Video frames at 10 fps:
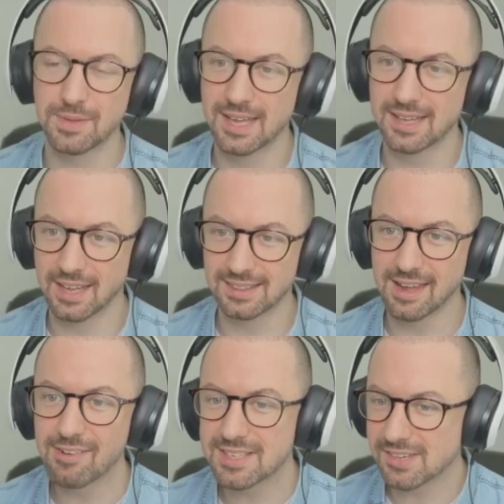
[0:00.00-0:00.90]
that like
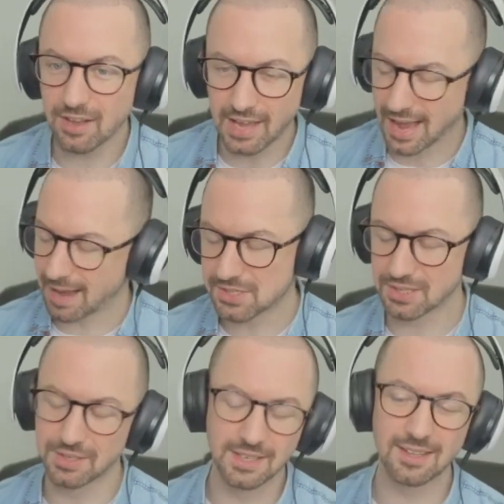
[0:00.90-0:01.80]
there is a, a,
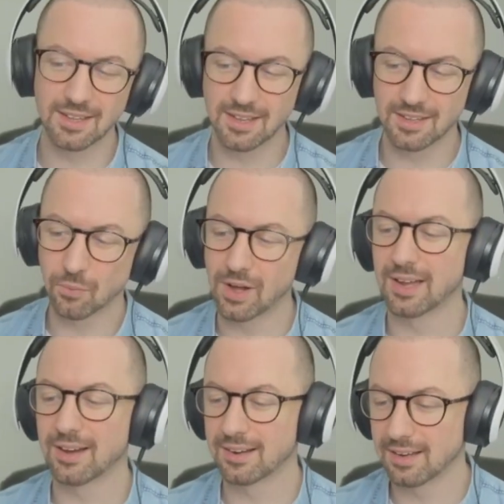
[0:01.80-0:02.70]
absolutely the the
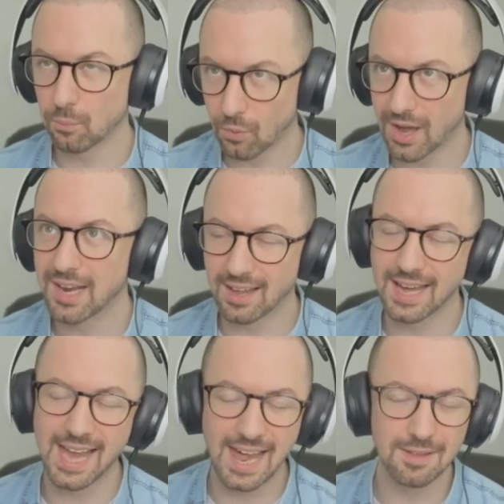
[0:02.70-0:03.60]
white uh, white
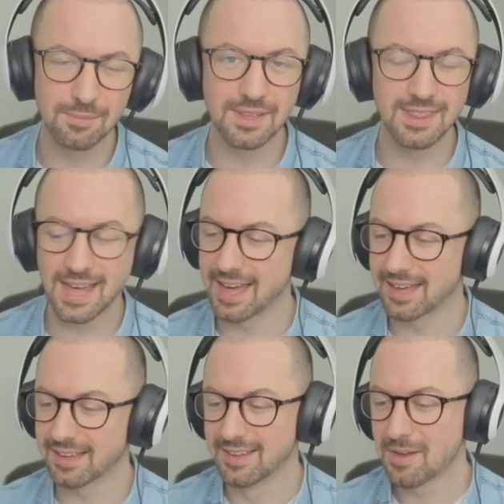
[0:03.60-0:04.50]
light element
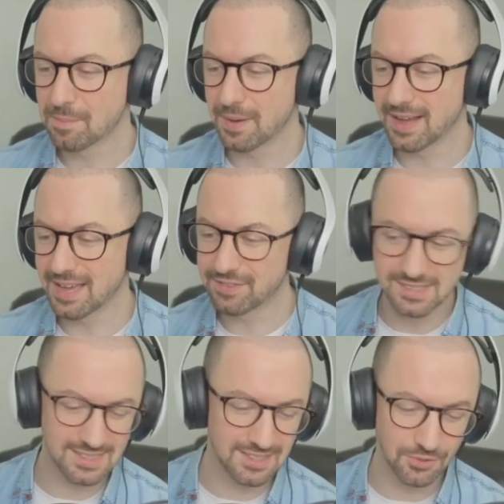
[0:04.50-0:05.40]
there, but if
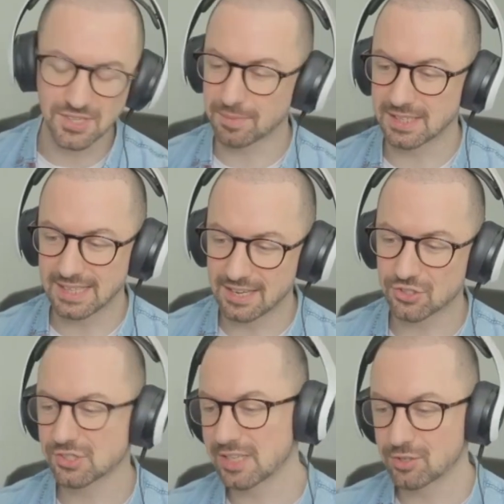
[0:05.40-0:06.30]
it's still something
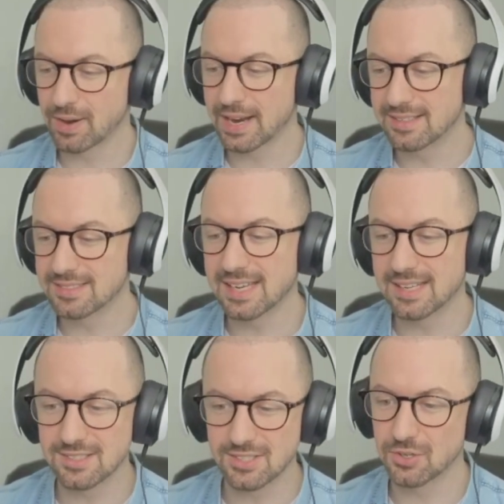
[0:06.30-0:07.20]
that's just ingrained
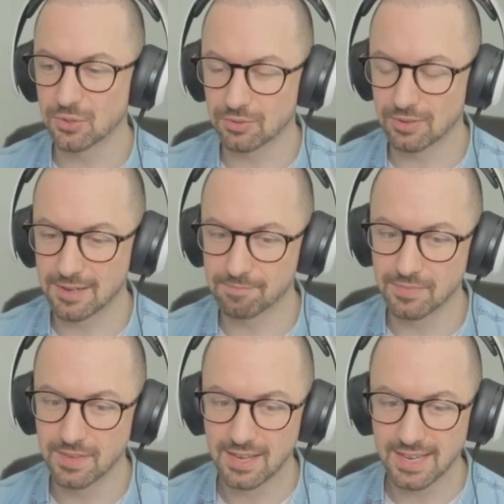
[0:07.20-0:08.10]
into your
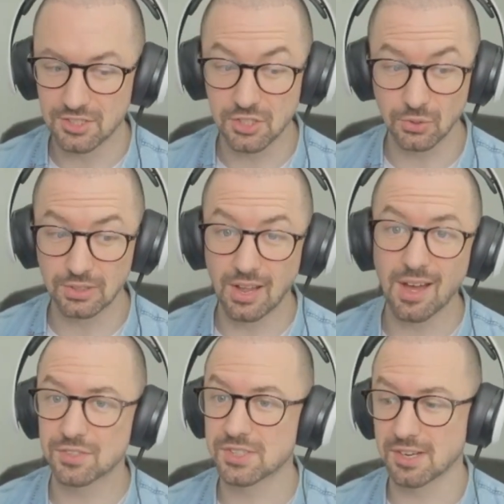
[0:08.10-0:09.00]
um into your
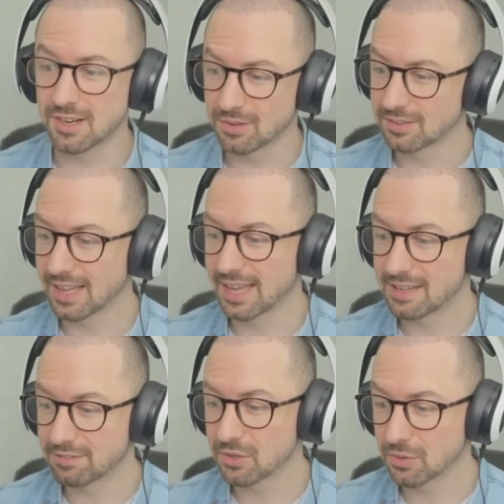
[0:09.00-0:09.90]
lifestyle, like
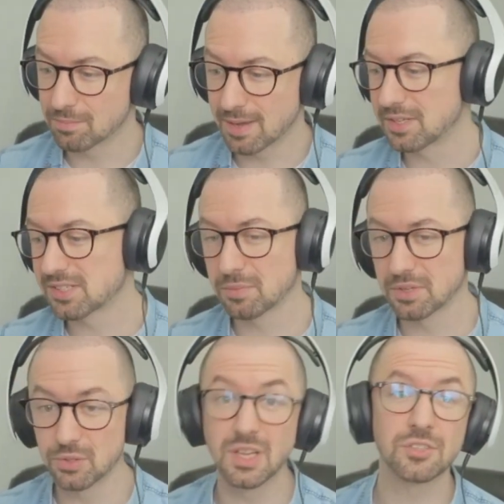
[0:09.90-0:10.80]
if you're maybe
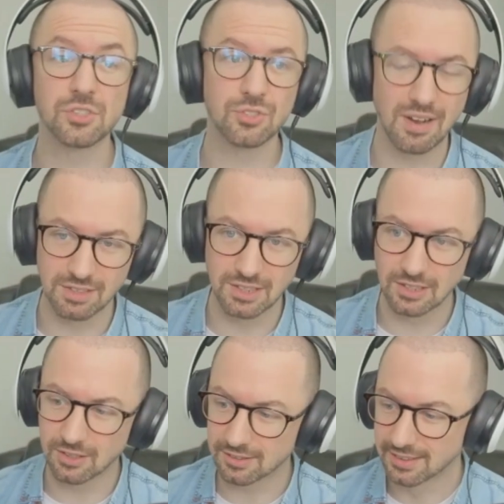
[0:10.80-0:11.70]
someone who does travel a
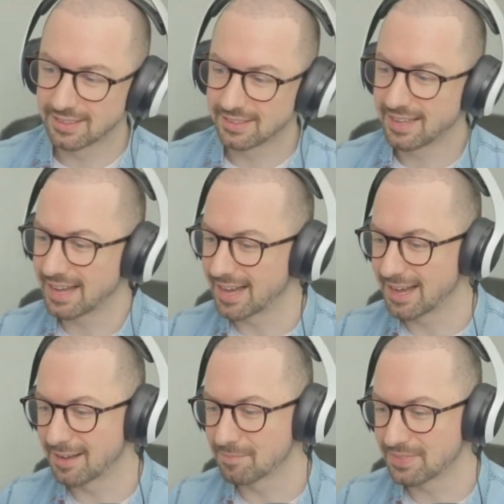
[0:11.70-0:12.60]
lot,
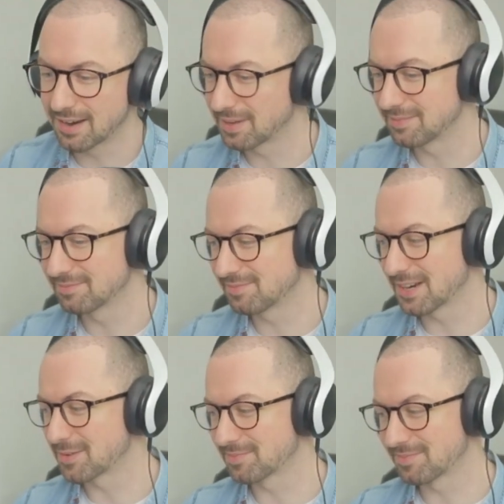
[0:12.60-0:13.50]
um, then I mean
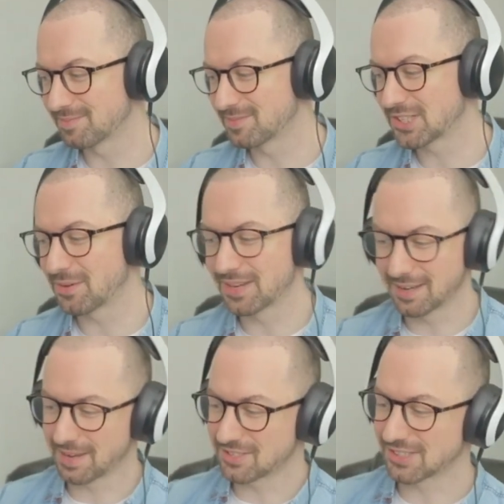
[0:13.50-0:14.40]
you know showing
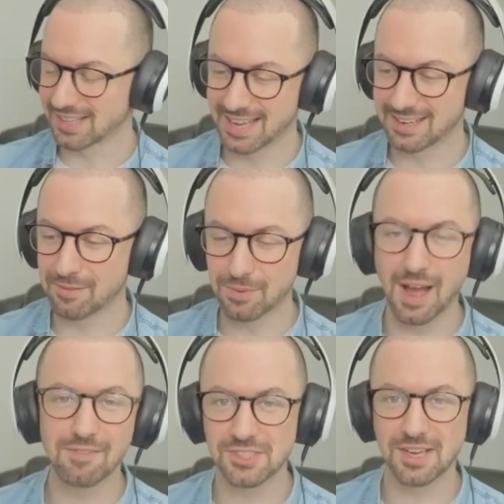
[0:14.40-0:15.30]
a picture like like
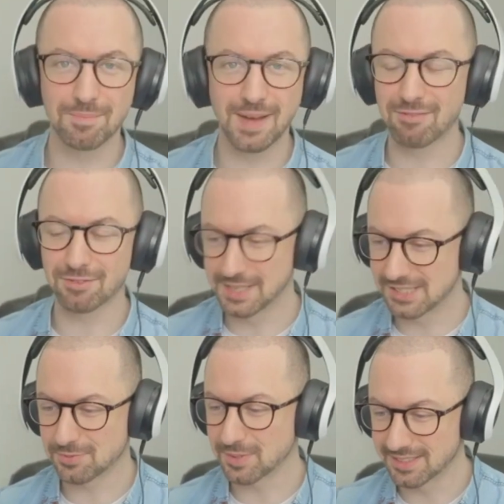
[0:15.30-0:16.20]
I've just come back from
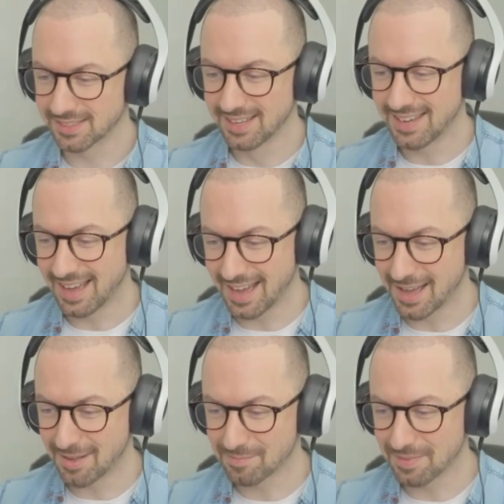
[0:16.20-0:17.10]
Lisbon
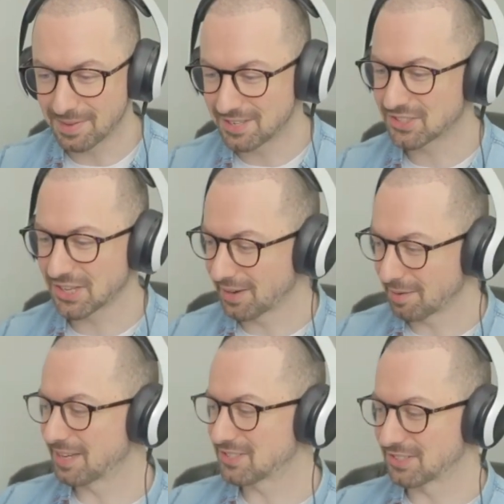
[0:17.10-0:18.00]
um, me showing
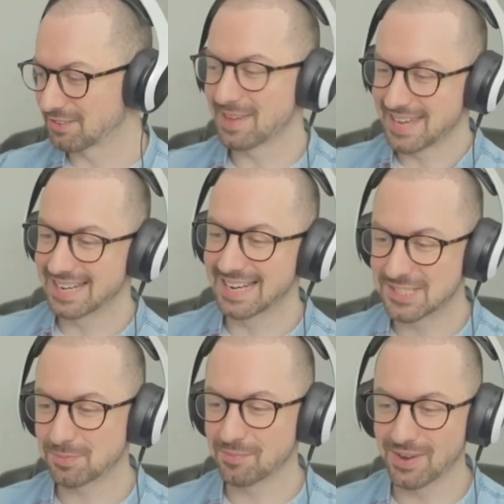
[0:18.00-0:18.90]
a picture of me in
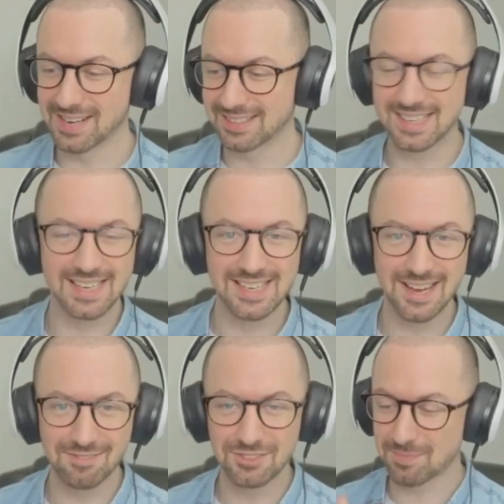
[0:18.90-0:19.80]
Lisbon when clearly
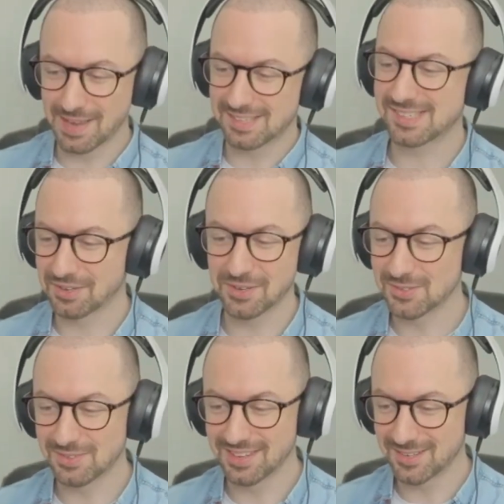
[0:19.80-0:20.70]
I've just met someone
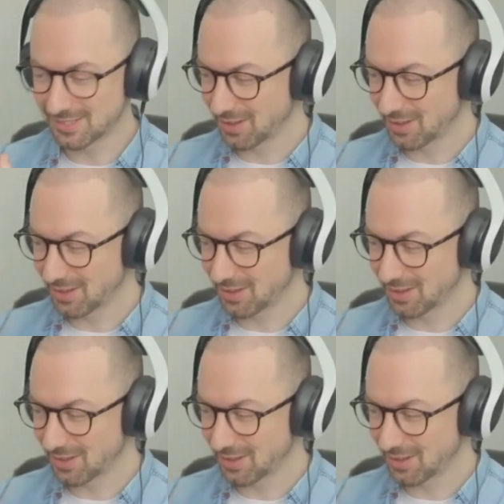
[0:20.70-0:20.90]
who's who's